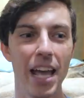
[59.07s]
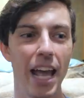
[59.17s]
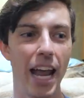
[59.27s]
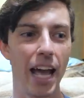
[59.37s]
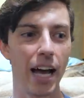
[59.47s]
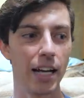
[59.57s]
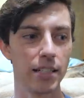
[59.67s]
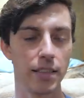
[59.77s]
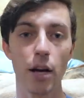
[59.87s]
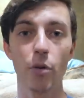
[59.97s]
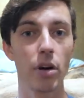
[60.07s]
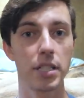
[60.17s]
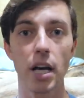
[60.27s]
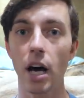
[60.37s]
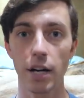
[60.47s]
and there were a
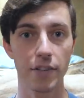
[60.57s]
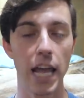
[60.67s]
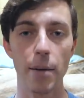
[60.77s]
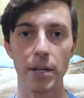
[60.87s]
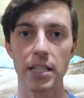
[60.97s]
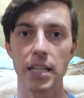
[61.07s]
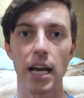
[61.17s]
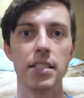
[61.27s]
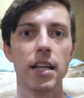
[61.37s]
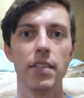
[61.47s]
ton of camping sites